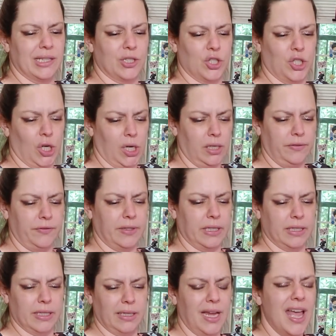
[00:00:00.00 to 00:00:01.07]
and soft, and
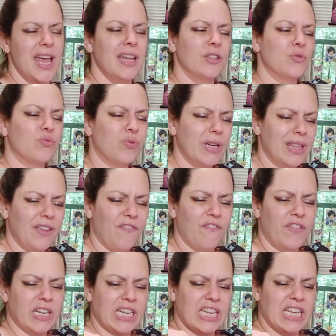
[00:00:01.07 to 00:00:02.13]
it's like, it's really
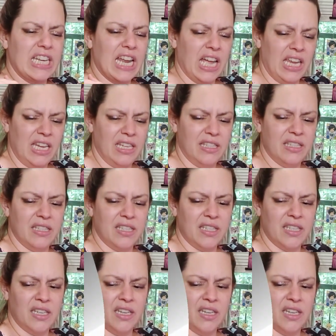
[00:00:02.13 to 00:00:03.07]
fucking nice.